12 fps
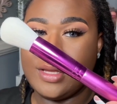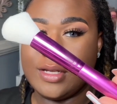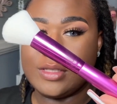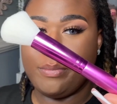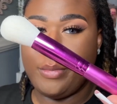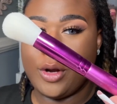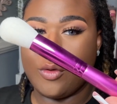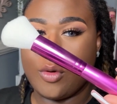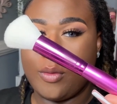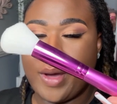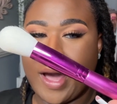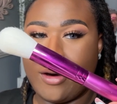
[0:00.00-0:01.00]
this
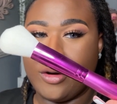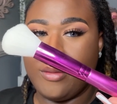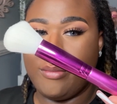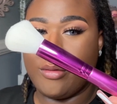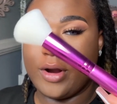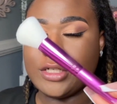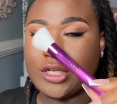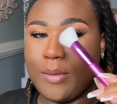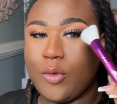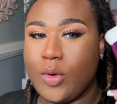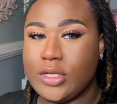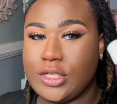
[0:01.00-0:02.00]
mineral powder brush,
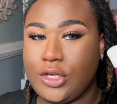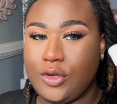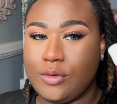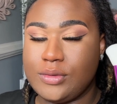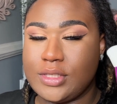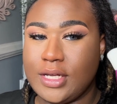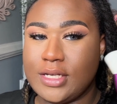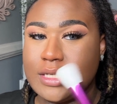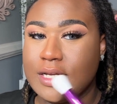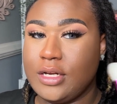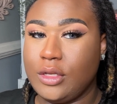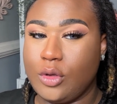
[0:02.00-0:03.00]
I'm going to use this
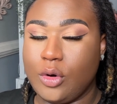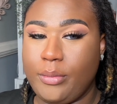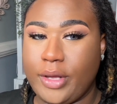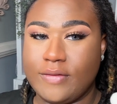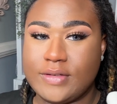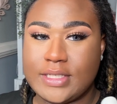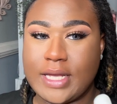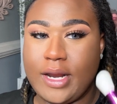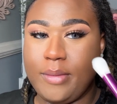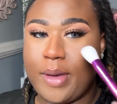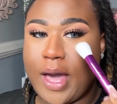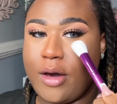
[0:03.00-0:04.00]
and a little bit of
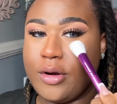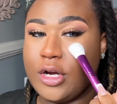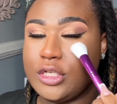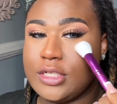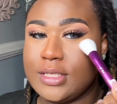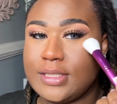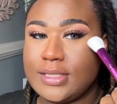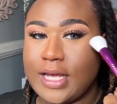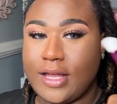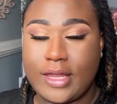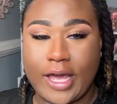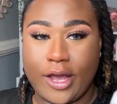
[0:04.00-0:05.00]
setting powder to
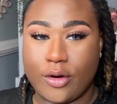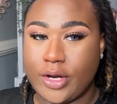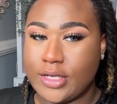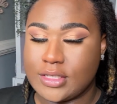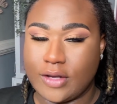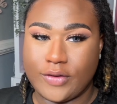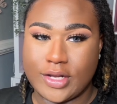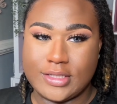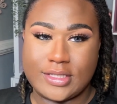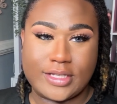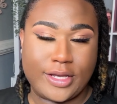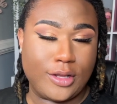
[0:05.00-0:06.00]
set the areas of
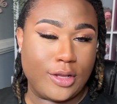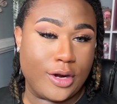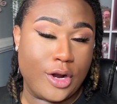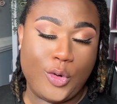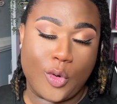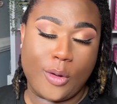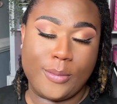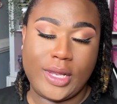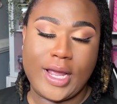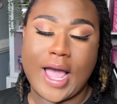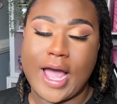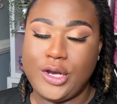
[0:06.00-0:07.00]
concealer.
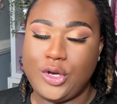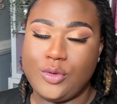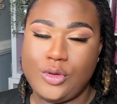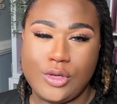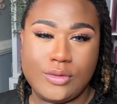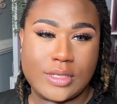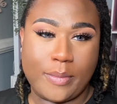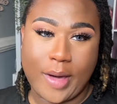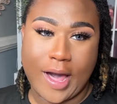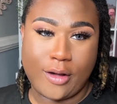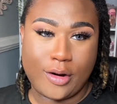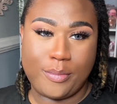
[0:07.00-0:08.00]
Normally, I do use a
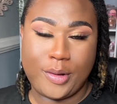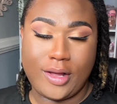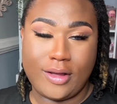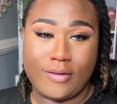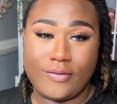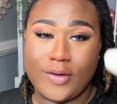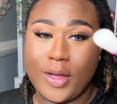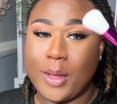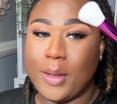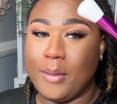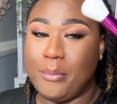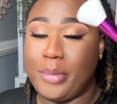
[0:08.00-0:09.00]
powder puff,
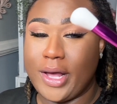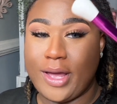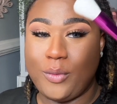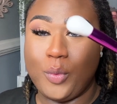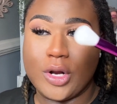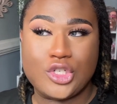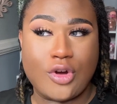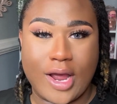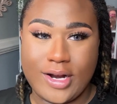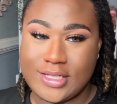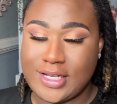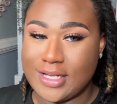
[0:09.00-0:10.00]
but we're
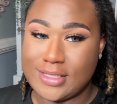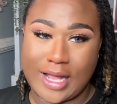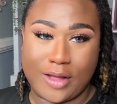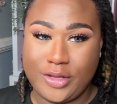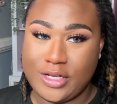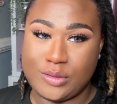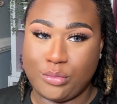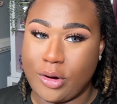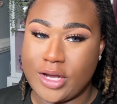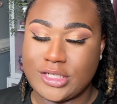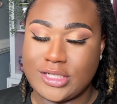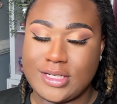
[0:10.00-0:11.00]
trying to test out these
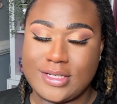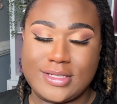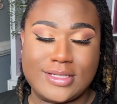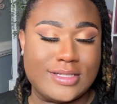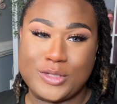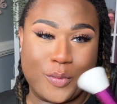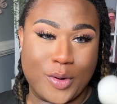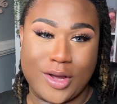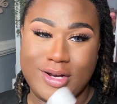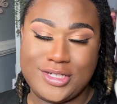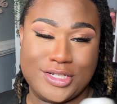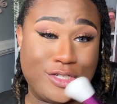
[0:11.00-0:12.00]
brushes, so we're
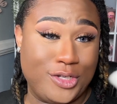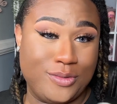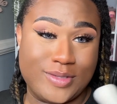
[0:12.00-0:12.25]
going to just use